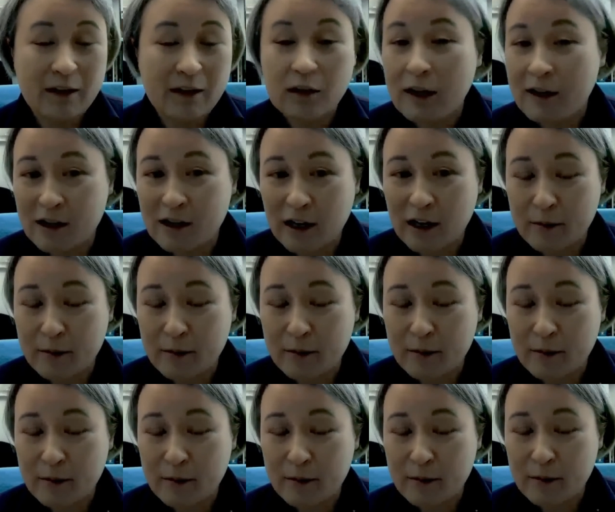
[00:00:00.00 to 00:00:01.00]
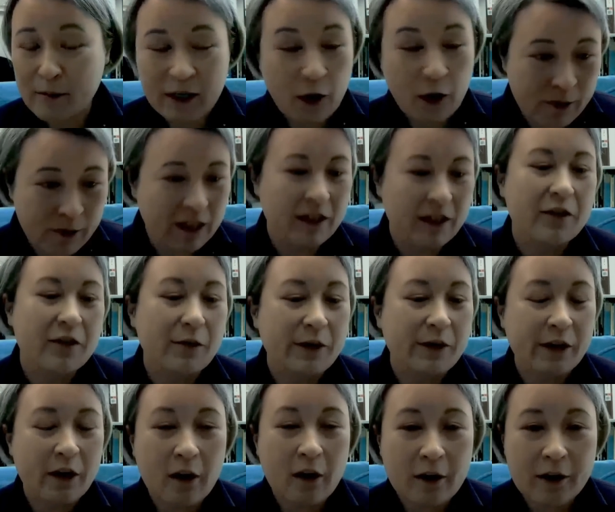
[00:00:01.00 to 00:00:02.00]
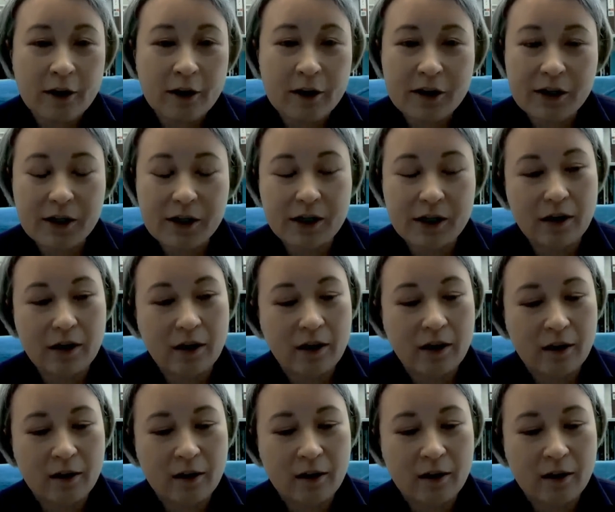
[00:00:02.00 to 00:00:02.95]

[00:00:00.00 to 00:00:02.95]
time in the art room doing art. I